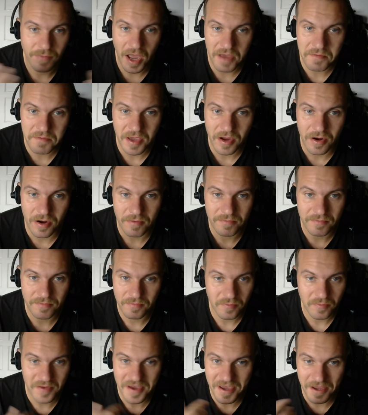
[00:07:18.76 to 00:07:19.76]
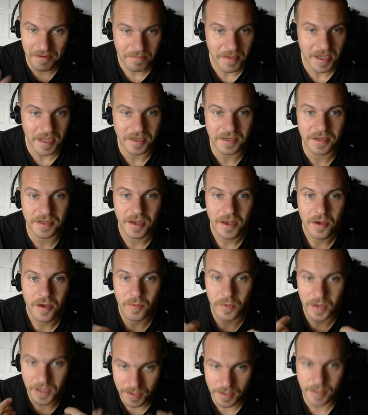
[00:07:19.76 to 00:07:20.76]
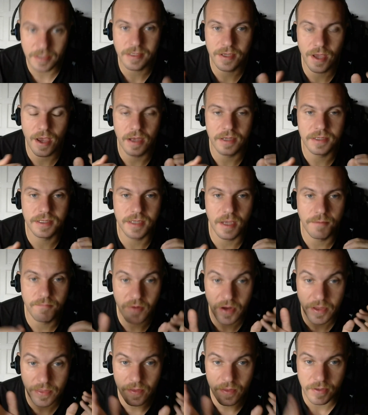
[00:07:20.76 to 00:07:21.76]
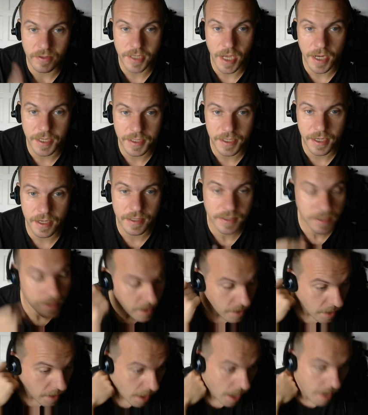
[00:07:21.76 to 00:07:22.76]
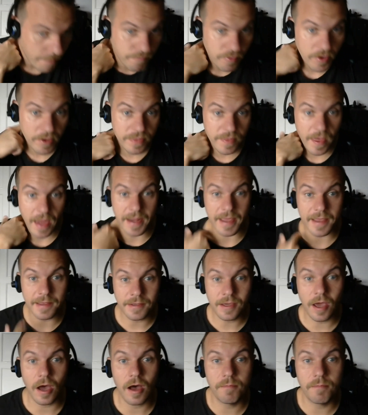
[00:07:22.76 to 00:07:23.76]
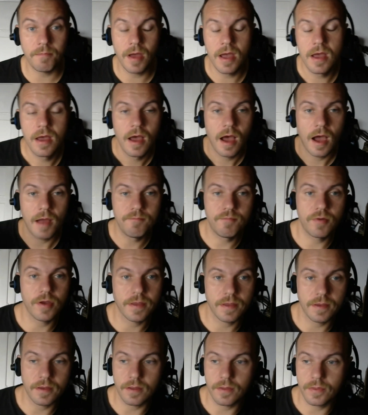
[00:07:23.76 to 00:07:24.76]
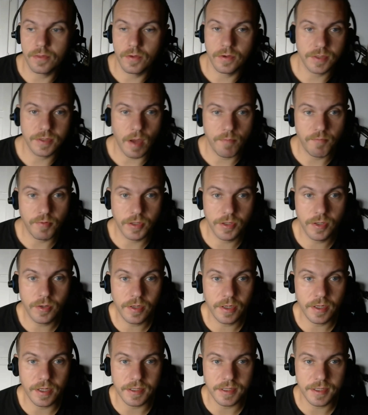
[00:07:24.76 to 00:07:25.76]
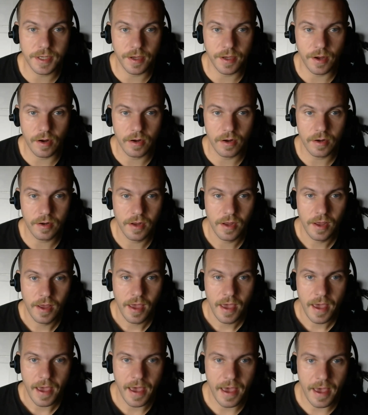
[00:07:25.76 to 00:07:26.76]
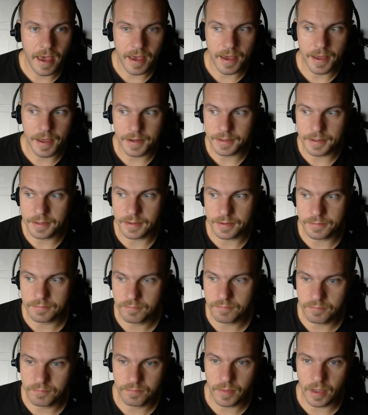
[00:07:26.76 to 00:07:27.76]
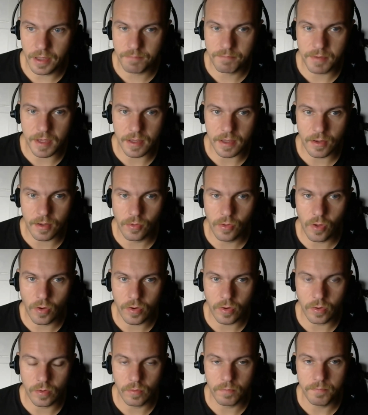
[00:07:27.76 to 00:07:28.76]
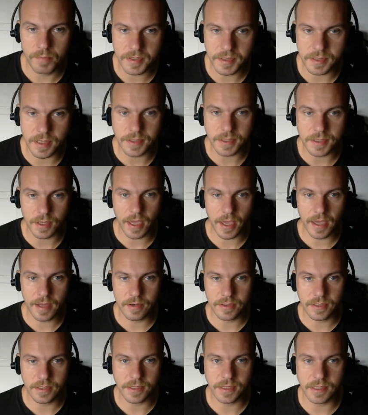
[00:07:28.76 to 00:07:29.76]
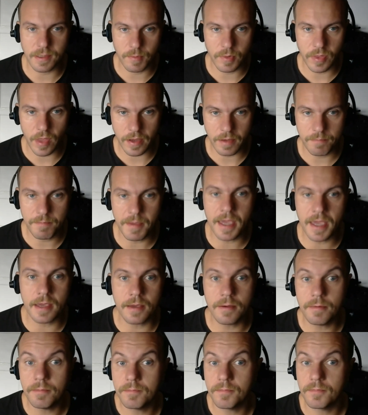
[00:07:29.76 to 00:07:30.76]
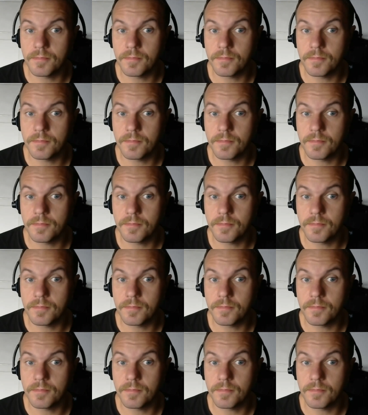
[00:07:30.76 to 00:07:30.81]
I'm here. We can meet. We can discuss. I'm bringing those ideas. I'm bringing that income. I'm bringing those opportunities here. And in being a local business that caters to someone like me,